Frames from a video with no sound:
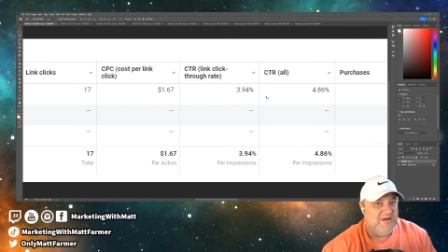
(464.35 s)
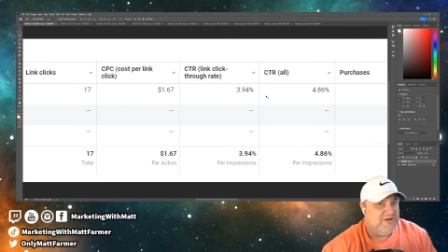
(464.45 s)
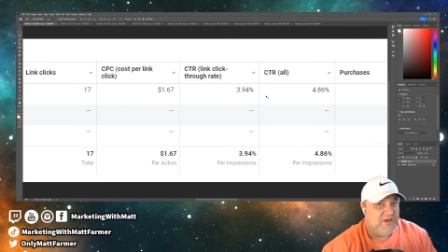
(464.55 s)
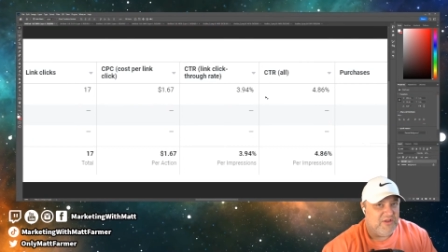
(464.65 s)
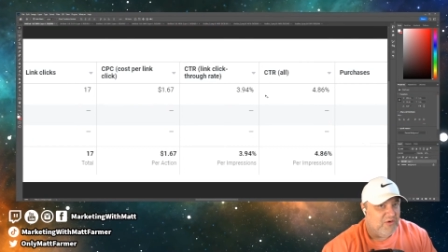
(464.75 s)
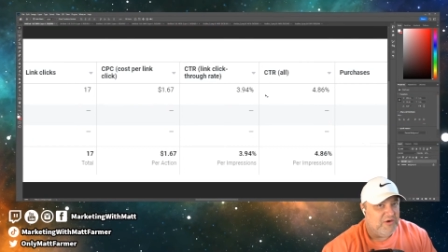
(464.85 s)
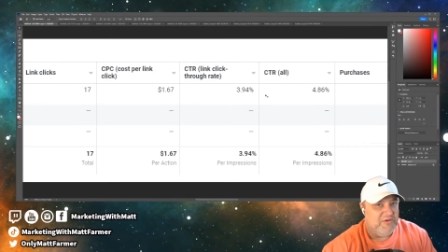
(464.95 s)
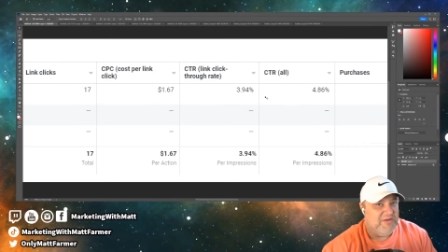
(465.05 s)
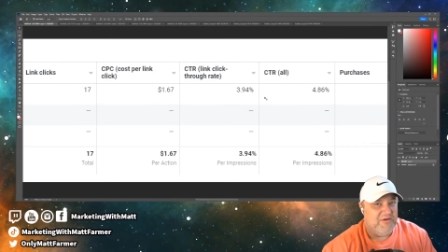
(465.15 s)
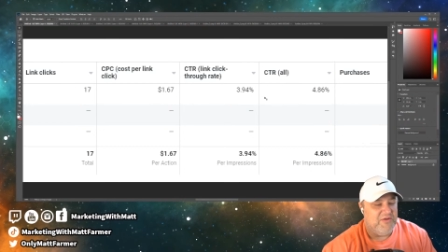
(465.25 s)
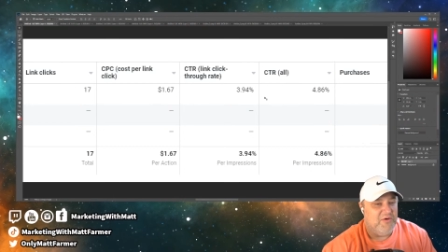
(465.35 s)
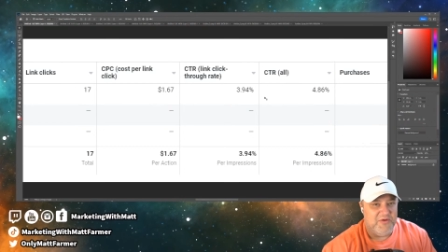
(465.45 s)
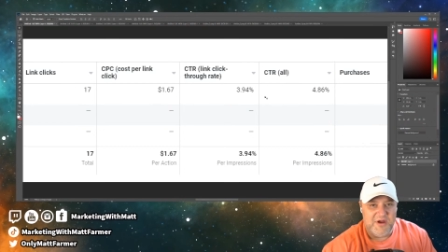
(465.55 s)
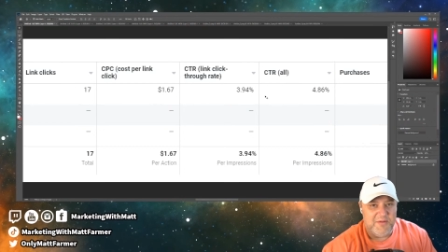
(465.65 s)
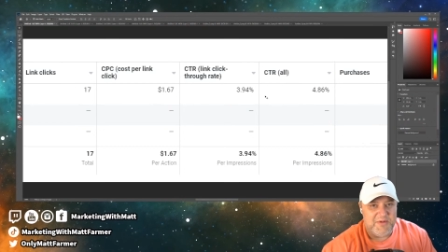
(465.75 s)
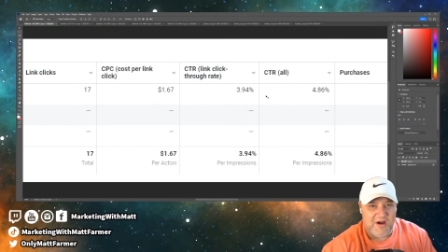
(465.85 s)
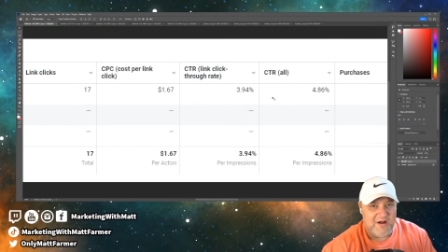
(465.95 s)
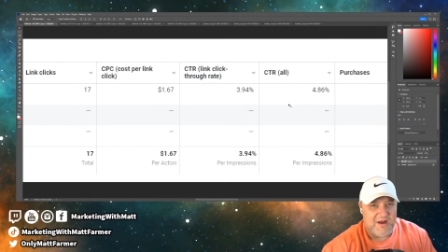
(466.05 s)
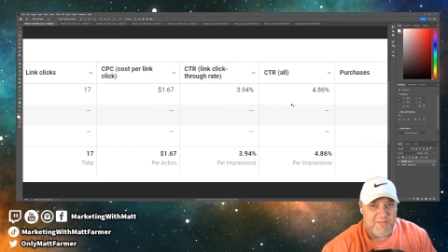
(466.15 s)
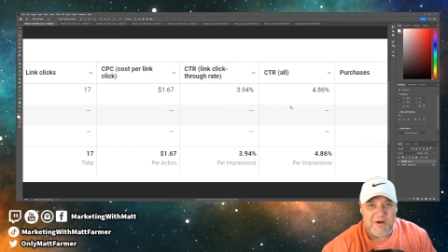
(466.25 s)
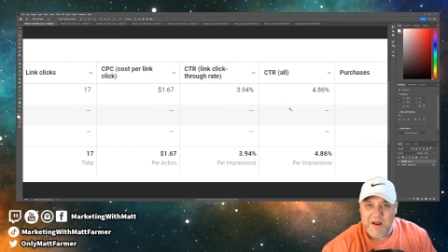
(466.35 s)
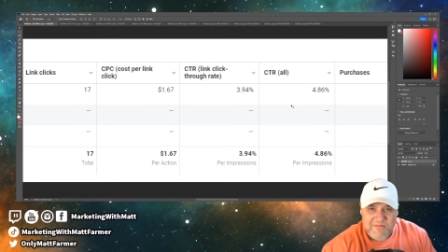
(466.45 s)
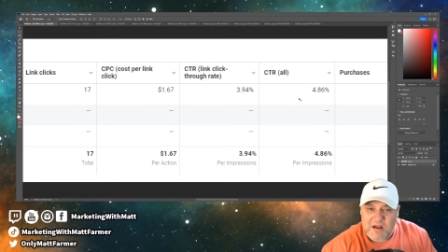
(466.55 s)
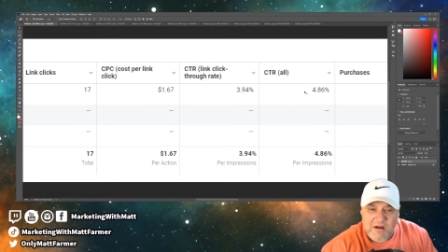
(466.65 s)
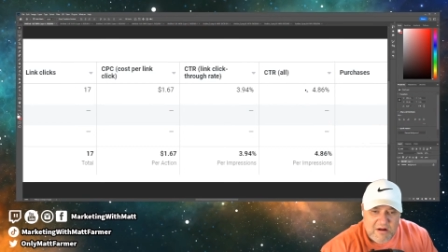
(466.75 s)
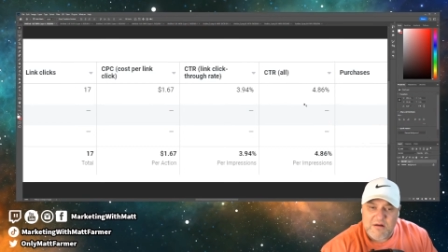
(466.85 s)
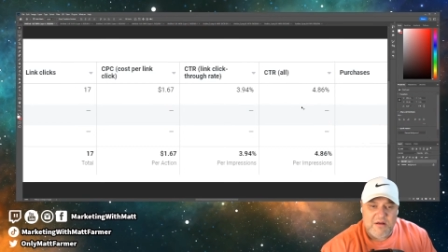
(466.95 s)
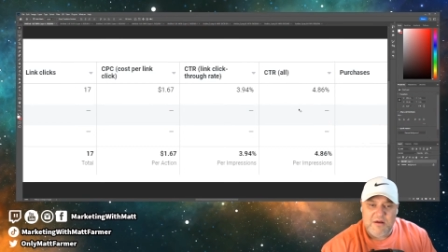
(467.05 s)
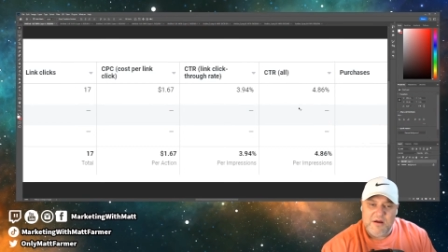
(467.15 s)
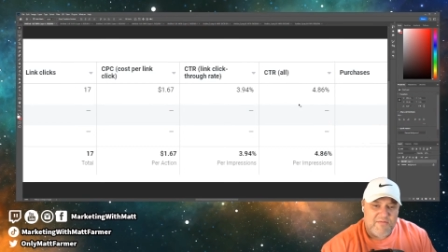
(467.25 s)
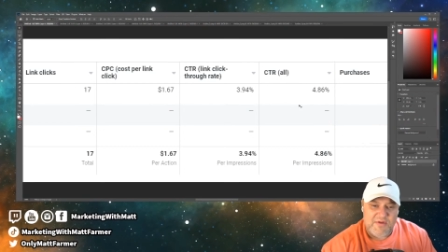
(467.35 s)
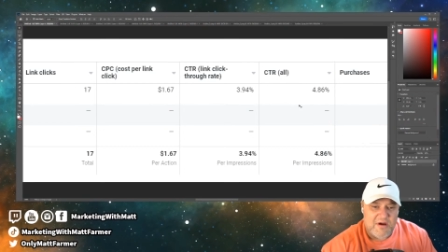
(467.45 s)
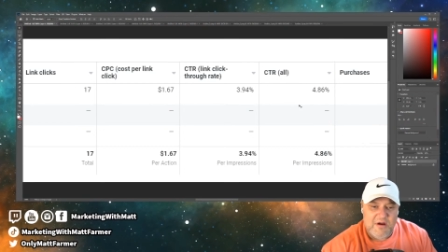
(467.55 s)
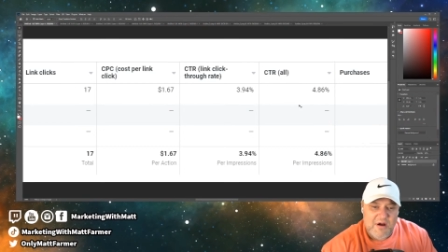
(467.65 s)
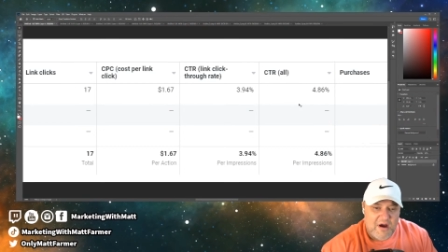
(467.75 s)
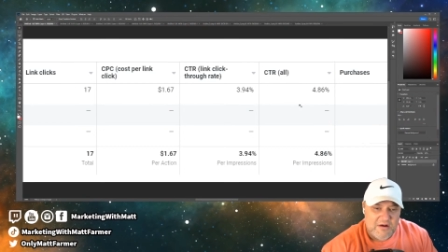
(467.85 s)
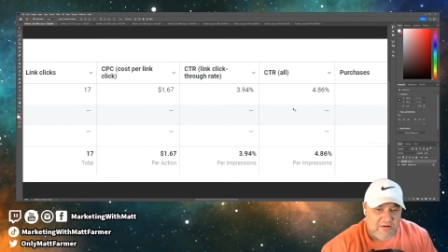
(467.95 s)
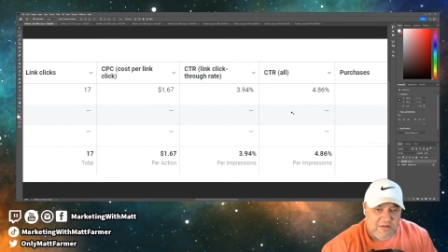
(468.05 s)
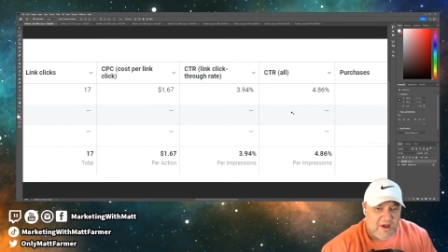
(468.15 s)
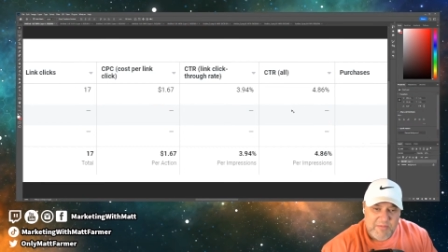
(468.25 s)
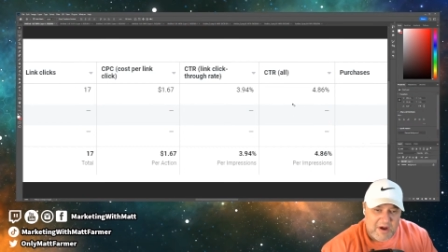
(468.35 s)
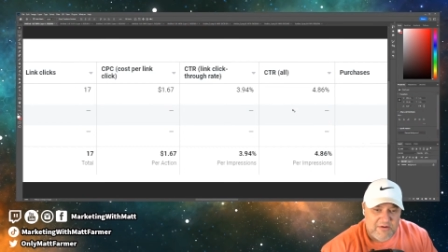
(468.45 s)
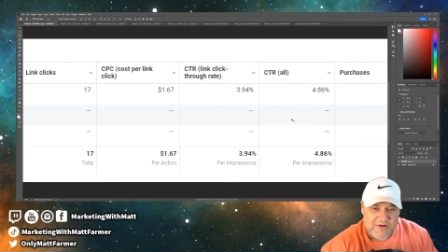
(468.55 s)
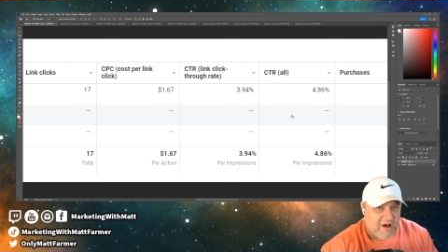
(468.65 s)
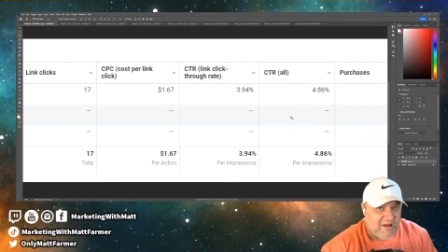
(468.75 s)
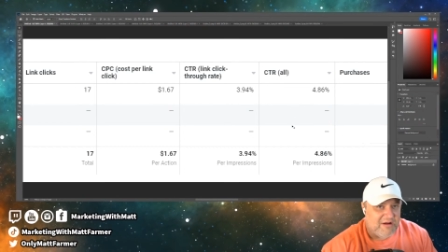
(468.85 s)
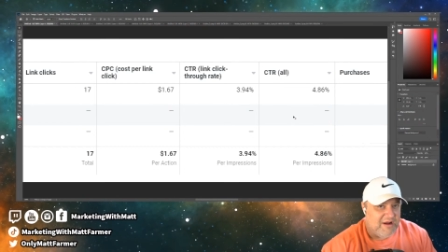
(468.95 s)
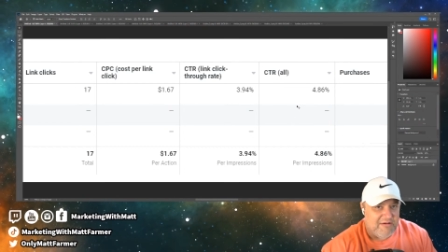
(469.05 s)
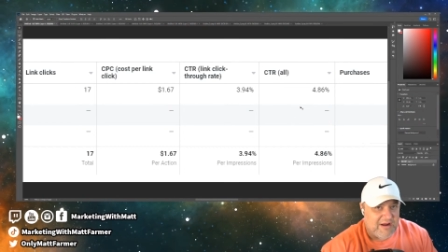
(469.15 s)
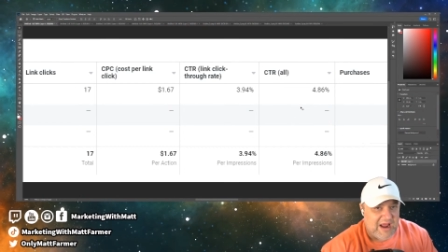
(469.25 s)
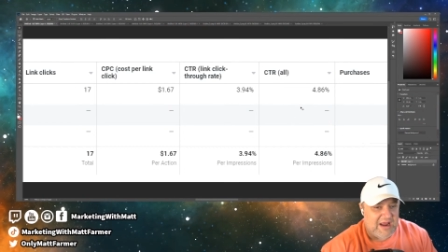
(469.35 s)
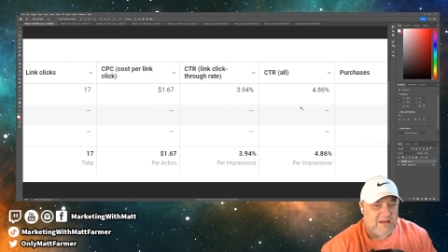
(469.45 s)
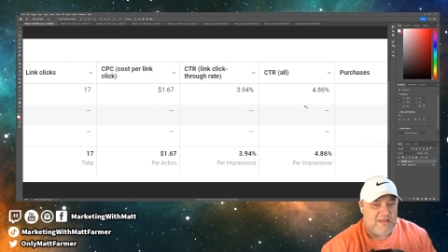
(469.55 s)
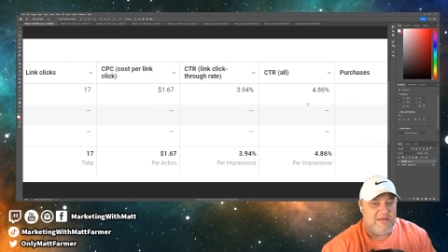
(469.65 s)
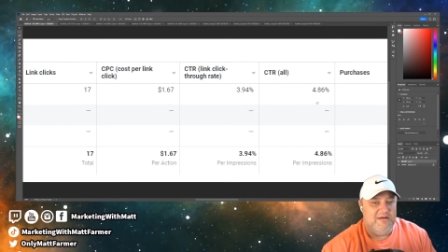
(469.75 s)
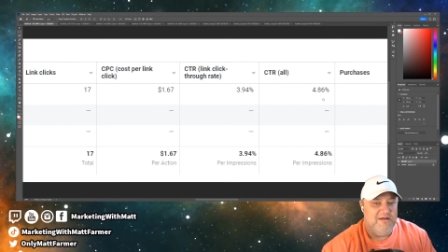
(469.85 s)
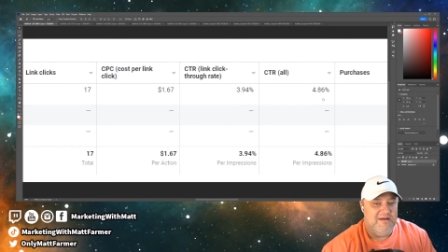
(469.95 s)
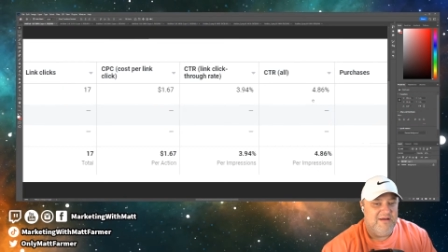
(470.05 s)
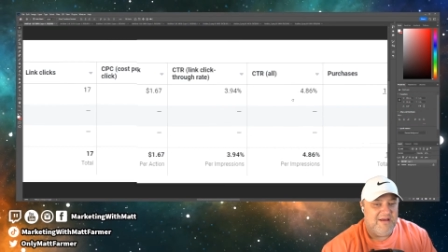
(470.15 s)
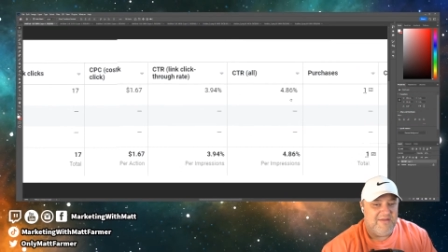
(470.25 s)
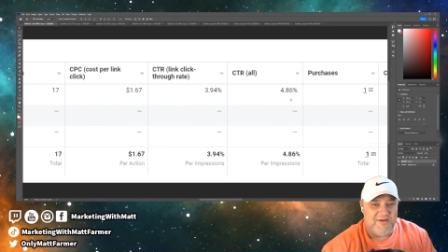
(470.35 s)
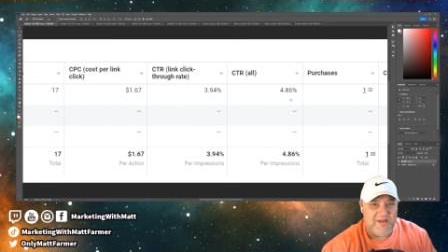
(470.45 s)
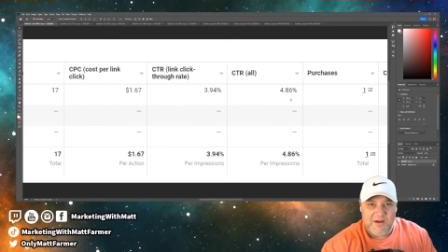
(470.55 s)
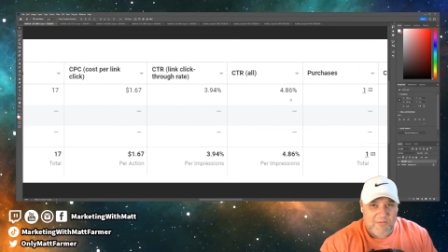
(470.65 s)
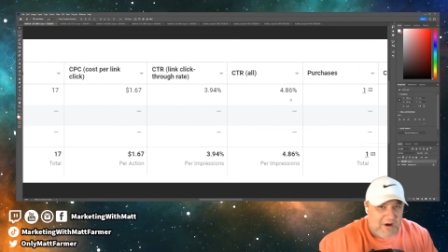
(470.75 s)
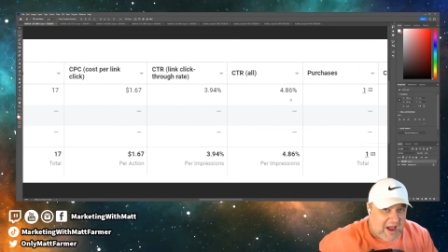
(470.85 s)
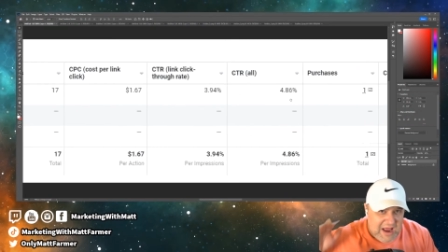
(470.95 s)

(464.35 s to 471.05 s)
just loitering there the whole time, talking about, have you heard of the sub $100 hearing aids? And they're like, what?